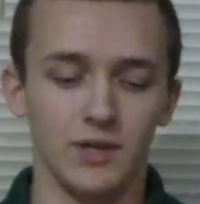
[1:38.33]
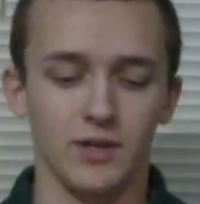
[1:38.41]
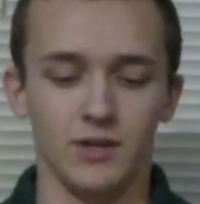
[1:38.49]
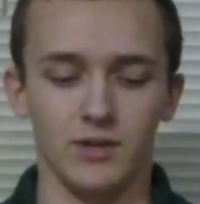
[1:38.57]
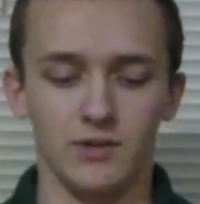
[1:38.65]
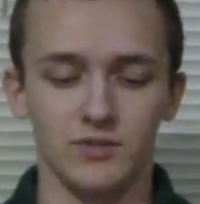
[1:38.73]

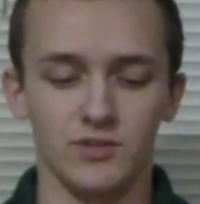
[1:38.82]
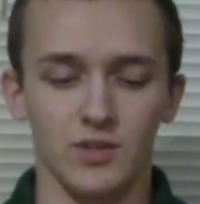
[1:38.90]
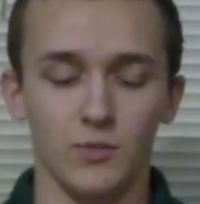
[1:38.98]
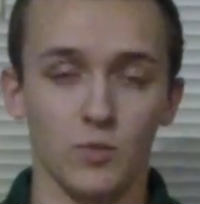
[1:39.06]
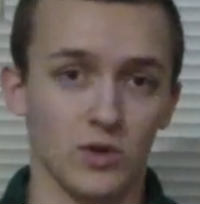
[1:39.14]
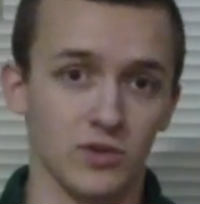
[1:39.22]
and
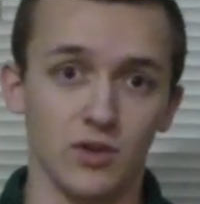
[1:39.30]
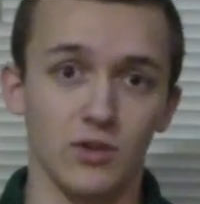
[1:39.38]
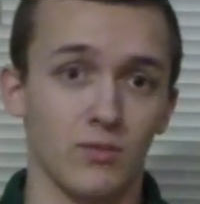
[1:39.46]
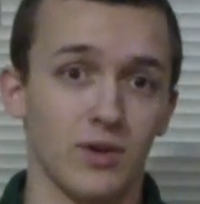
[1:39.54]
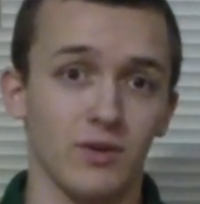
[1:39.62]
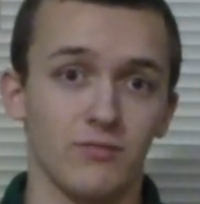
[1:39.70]
it works
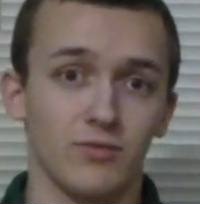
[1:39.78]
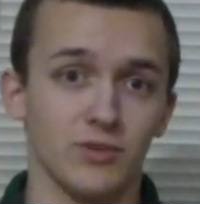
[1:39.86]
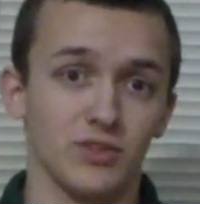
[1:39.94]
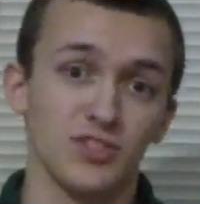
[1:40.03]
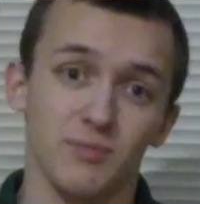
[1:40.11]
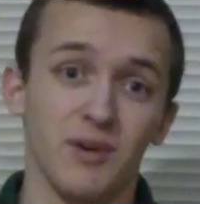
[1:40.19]
all around for
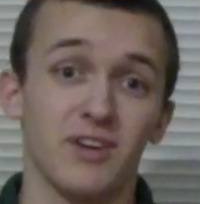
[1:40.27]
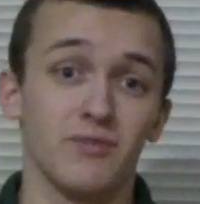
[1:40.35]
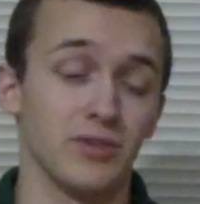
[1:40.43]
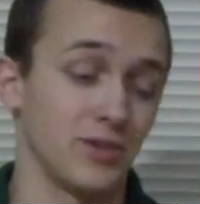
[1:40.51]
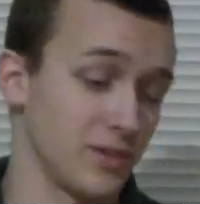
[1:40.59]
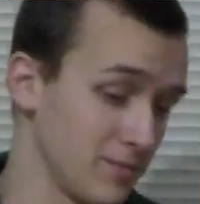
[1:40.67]
just about
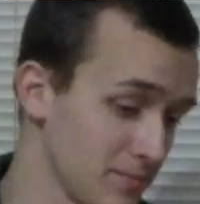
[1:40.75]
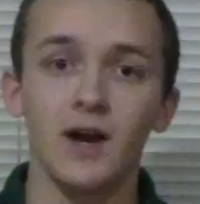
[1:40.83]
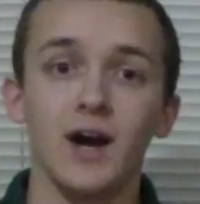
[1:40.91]
everything.